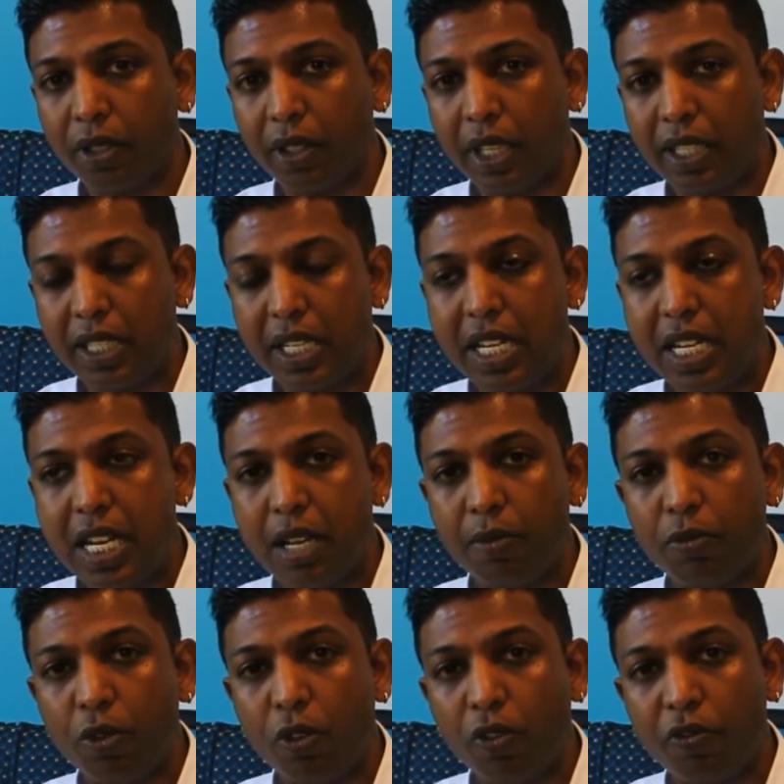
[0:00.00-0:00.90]
There's a
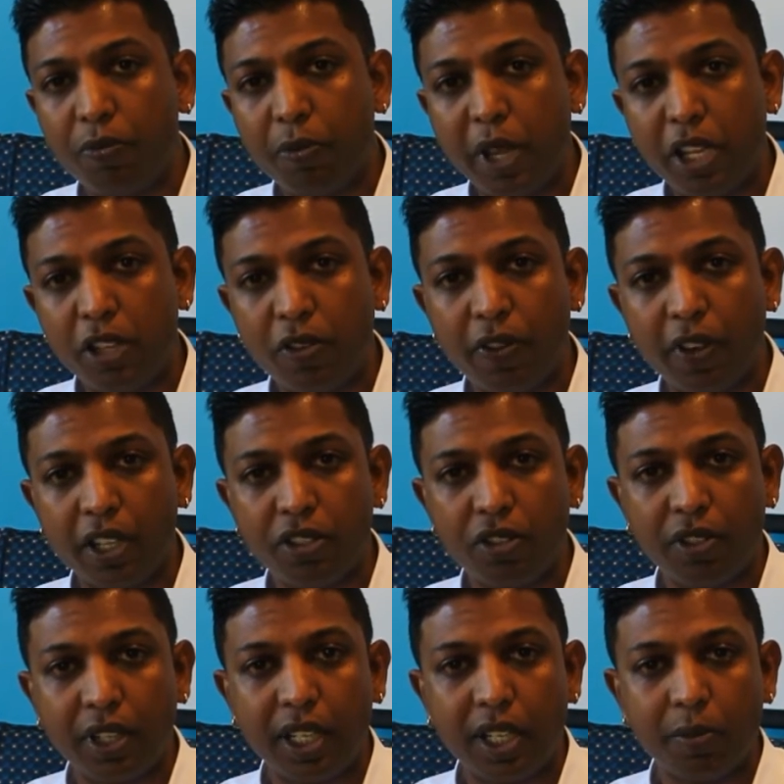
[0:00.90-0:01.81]
number of
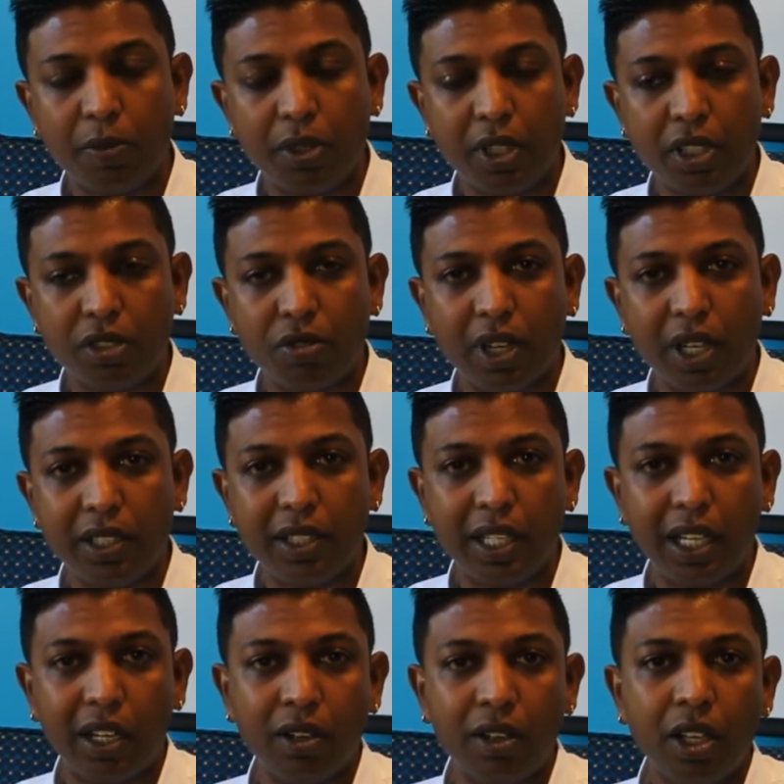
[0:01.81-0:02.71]
manufacturing companies right
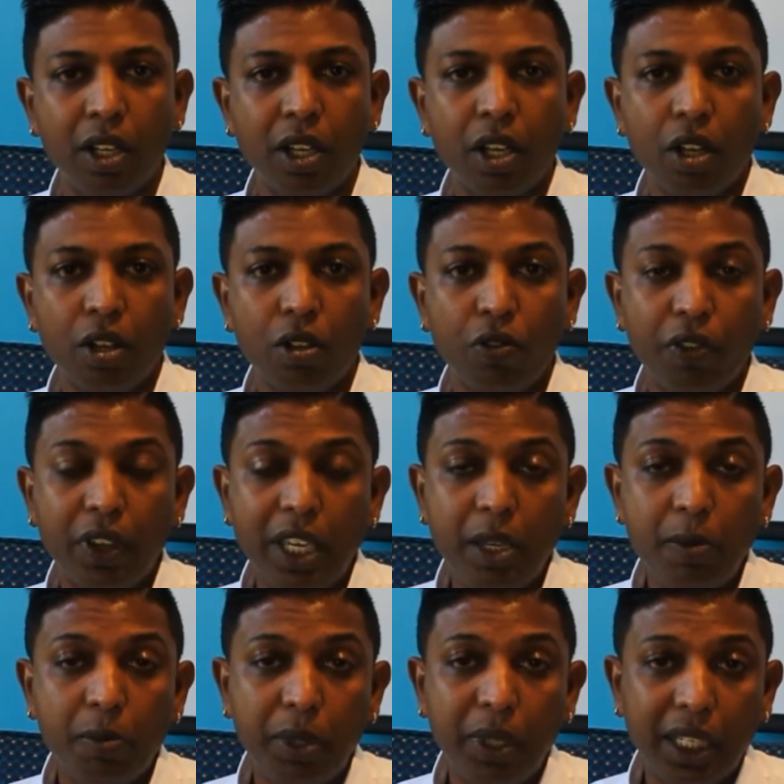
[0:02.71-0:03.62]
now who've
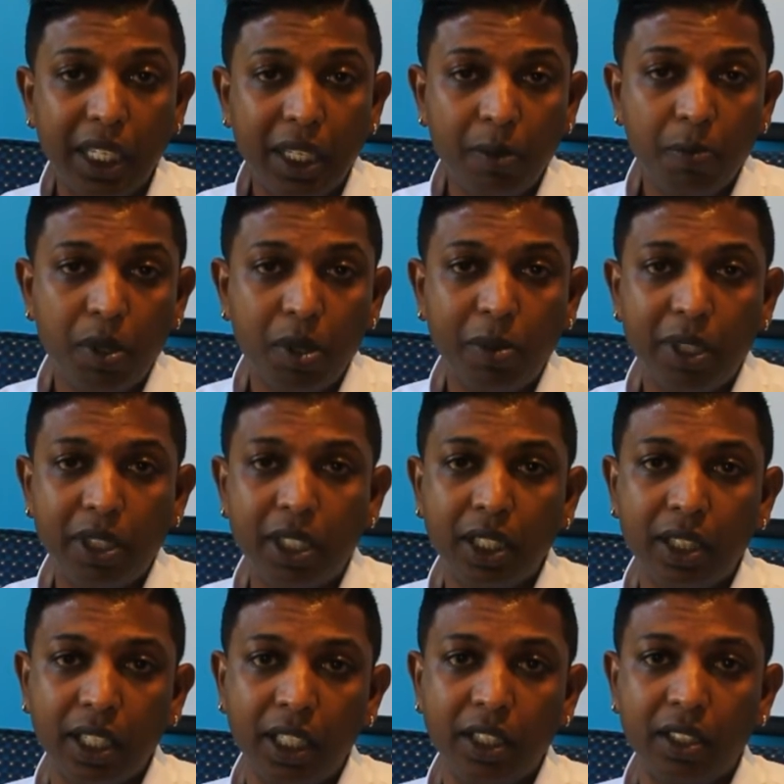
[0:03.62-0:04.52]
been
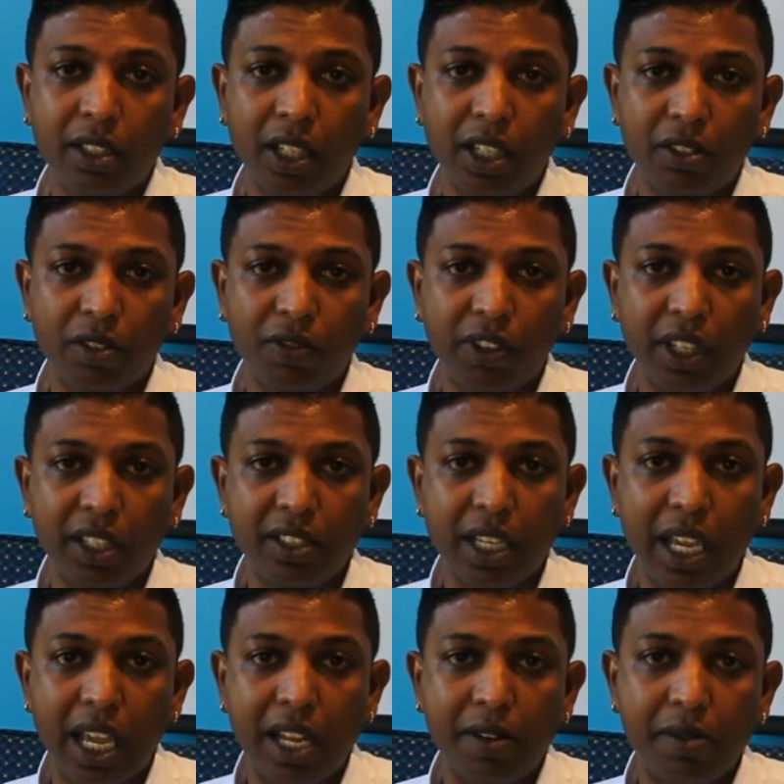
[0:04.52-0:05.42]
implementing the Internet of
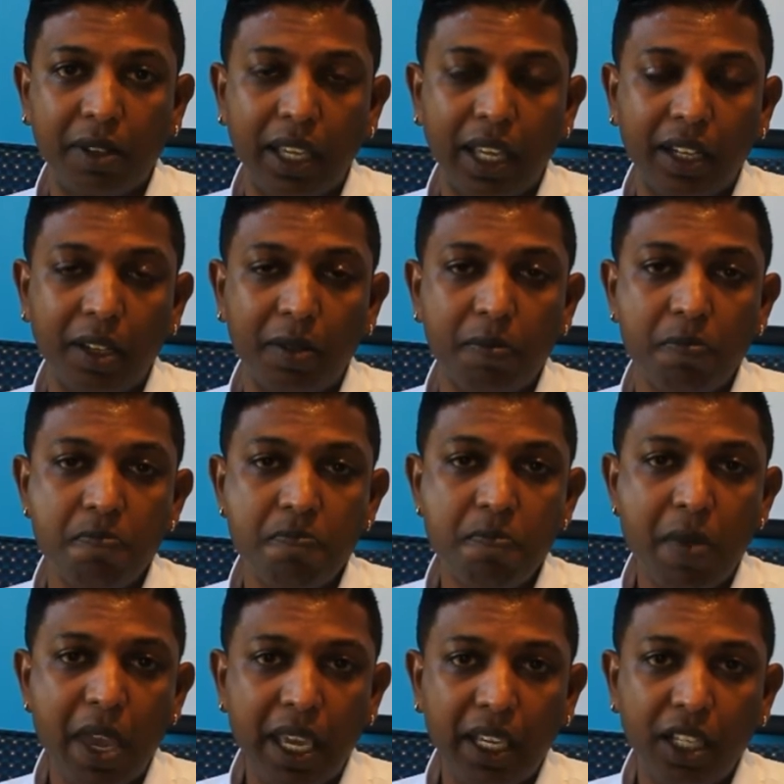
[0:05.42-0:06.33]
Things and
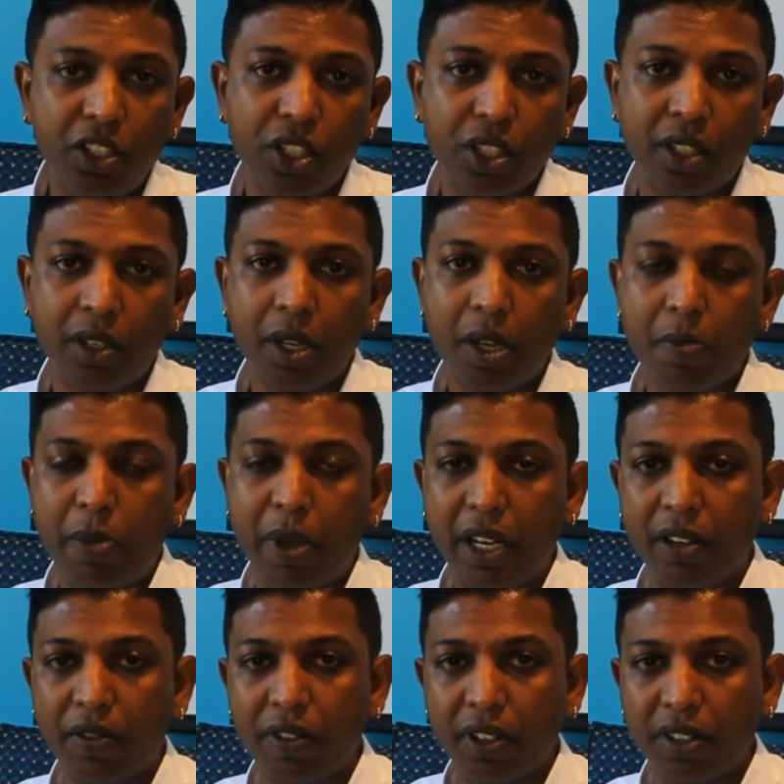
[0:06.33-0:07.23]
getting major
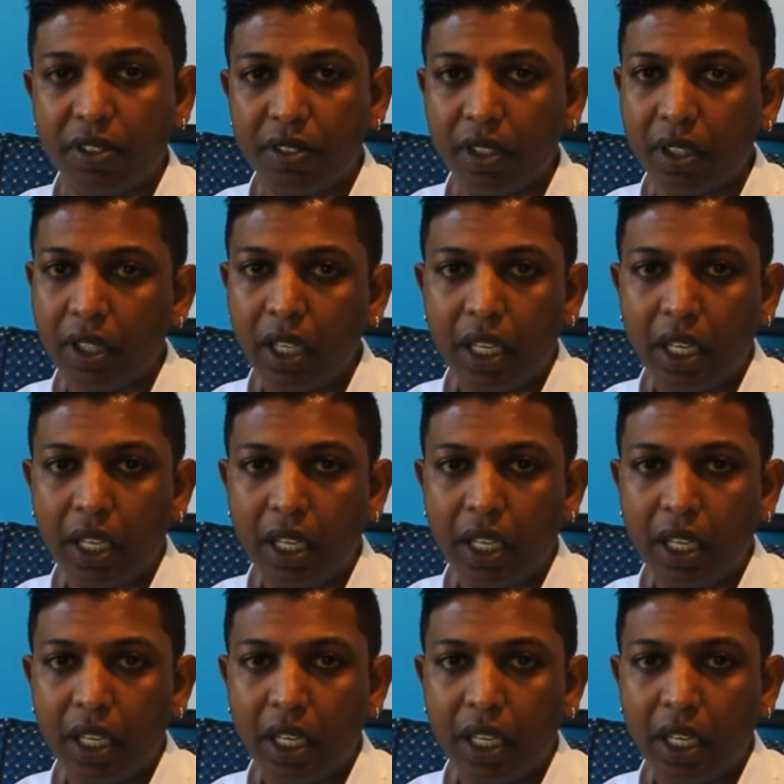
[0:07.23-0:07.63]
benefits.